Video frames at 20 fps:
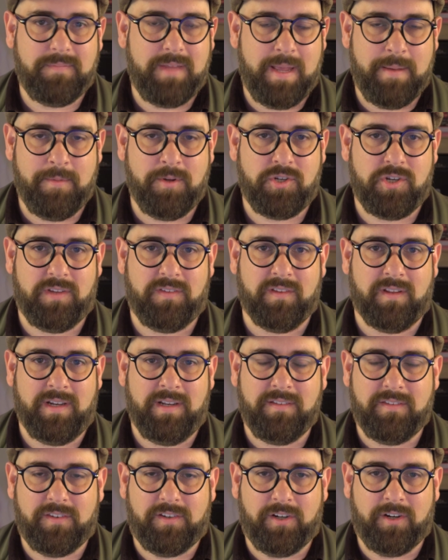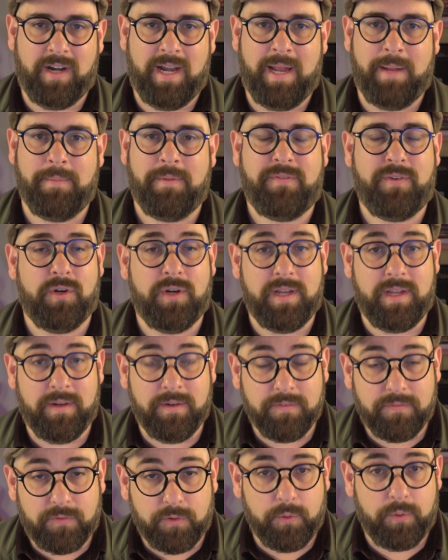images on Instagram, if you're an
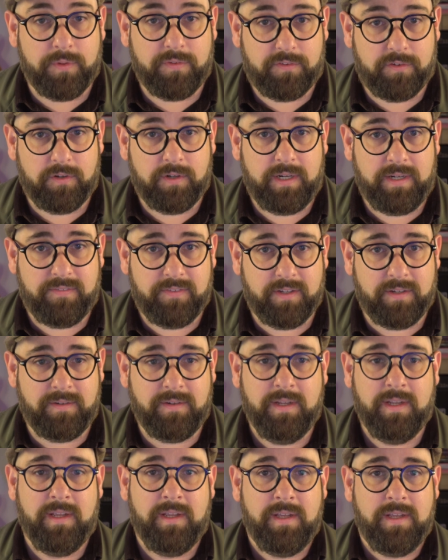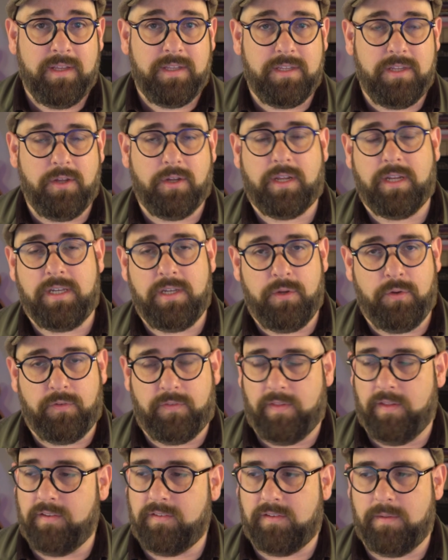influencer even, you could
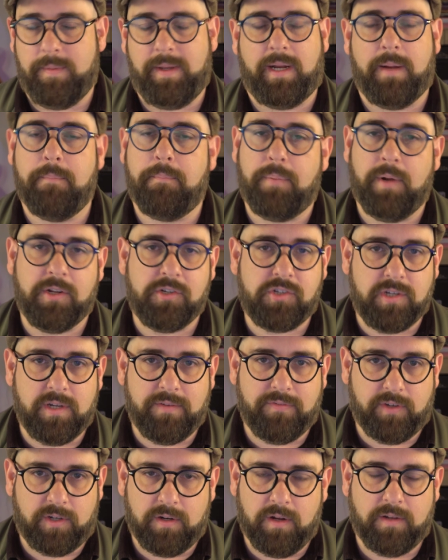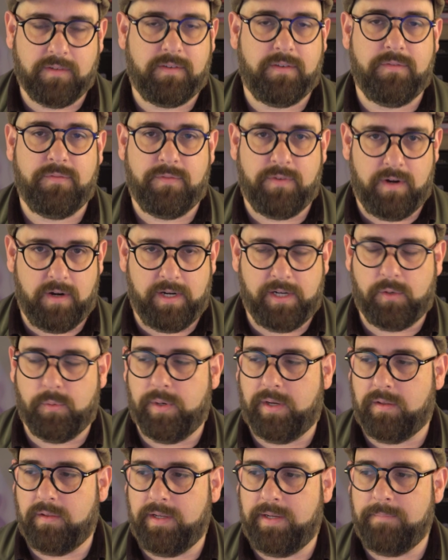use this to make a bunch of different content very
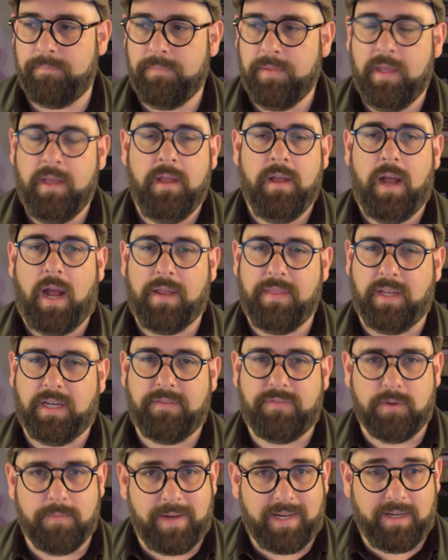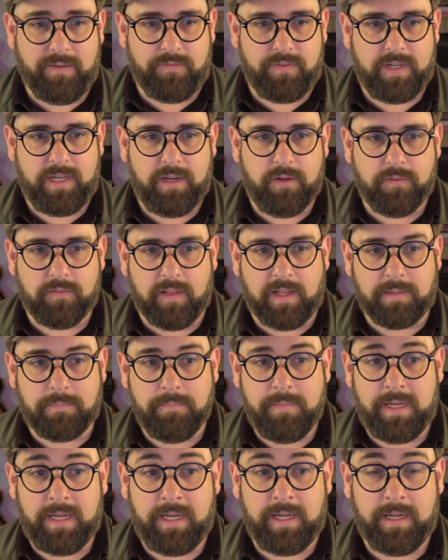quickly. I think if you're making videos like
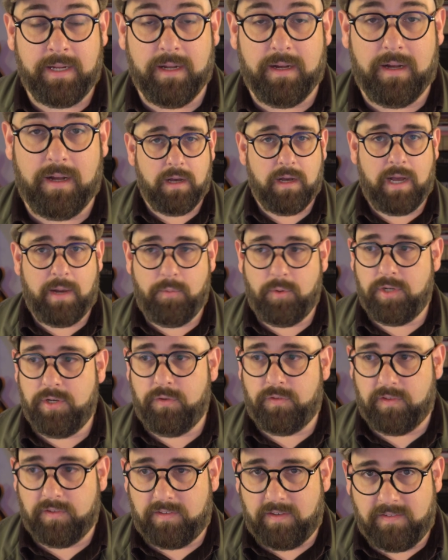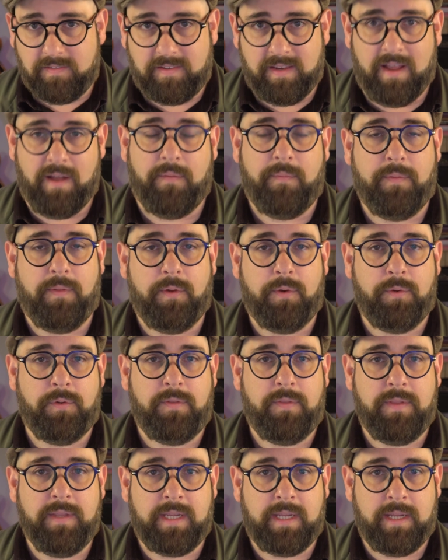me, I would use it to
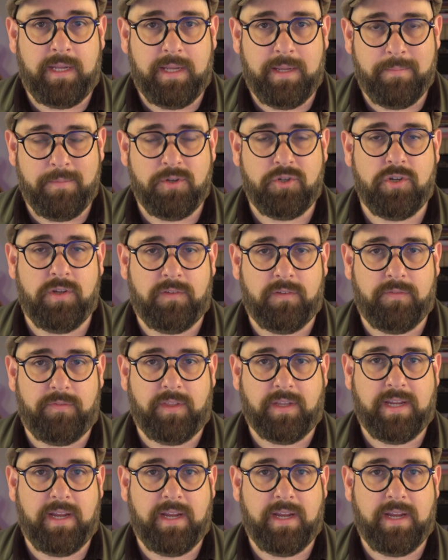download the images of the